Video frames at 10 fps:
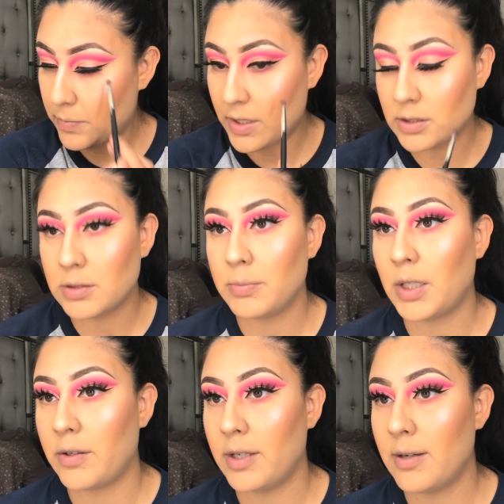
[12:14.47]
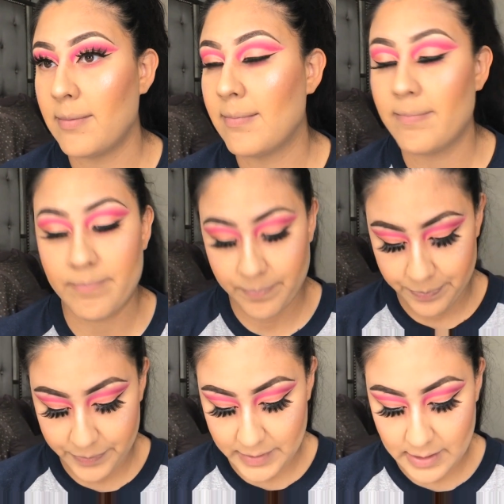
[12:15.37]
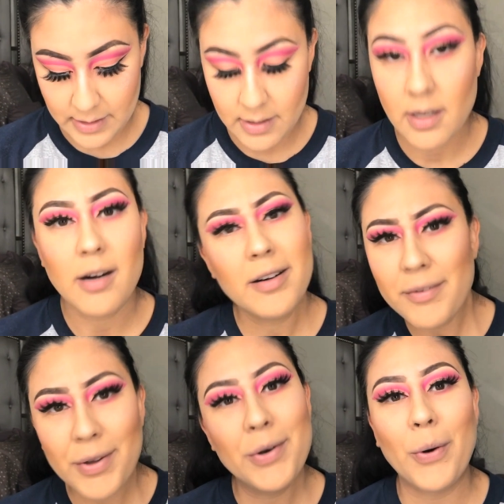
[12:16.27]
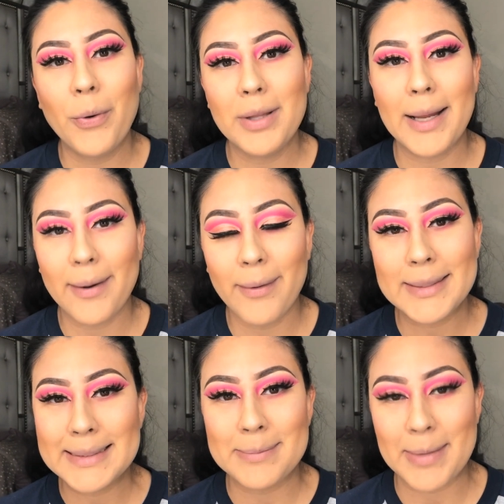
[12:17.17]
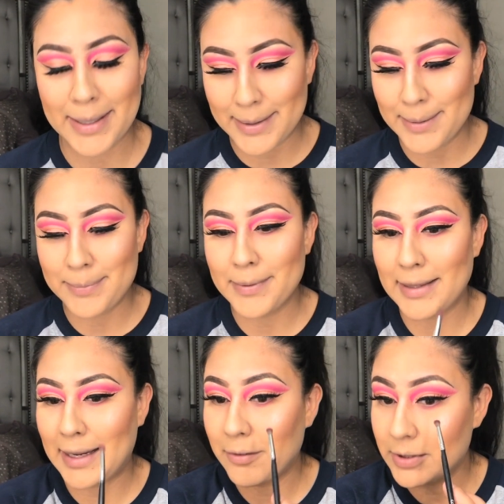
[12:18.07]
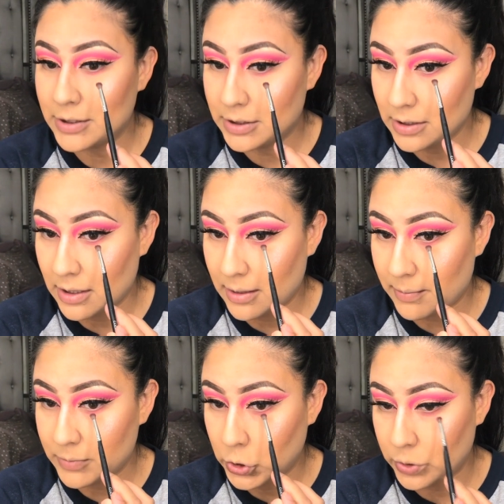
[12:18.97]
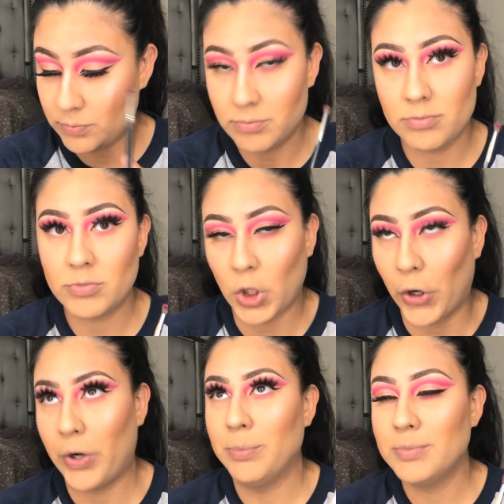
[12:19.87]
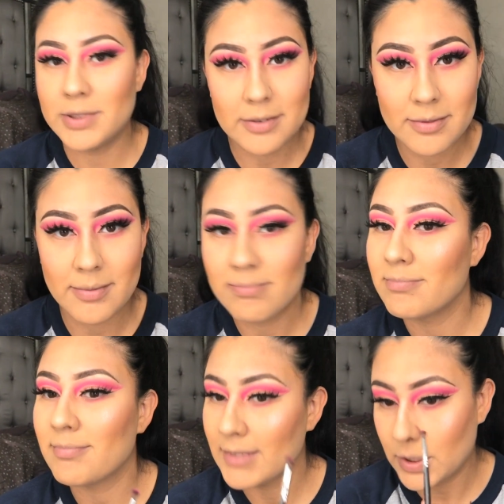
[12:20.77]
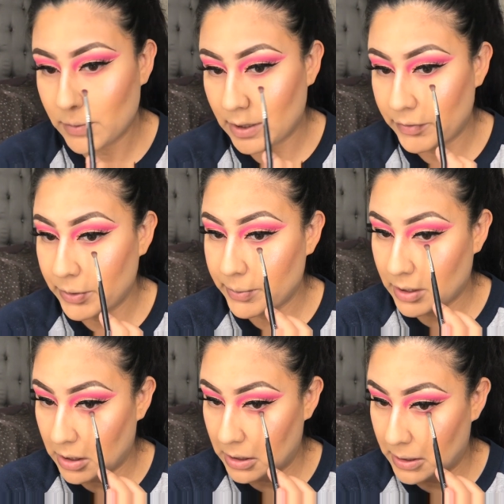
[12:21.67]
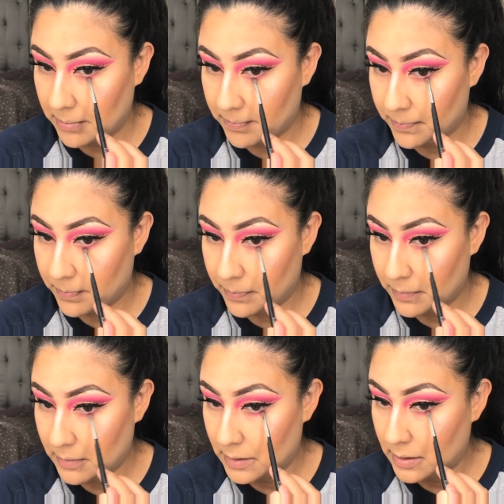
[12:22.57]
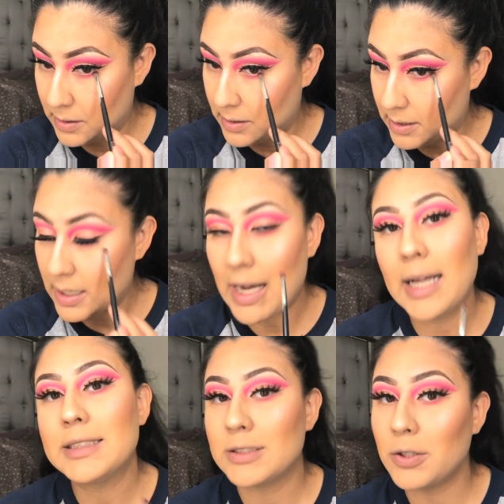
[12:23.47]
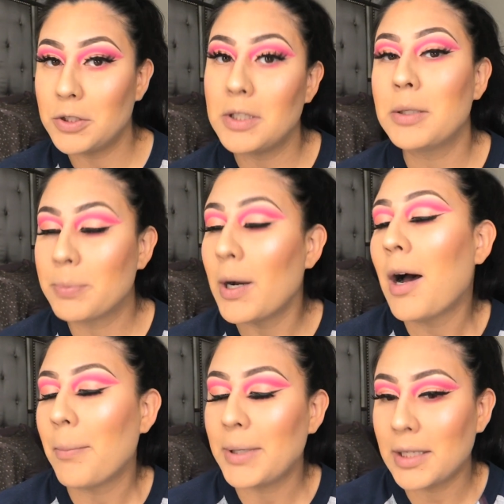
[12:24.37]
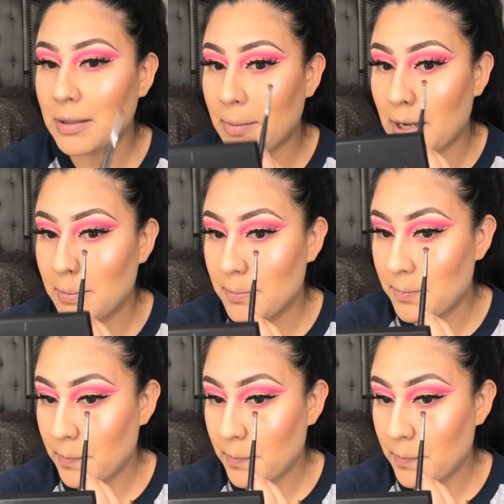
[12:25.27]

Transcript: Let's smear it. I don't even know like all these makeup language terms, whatever you would call it. I just know you need to put hot pink on the bottom.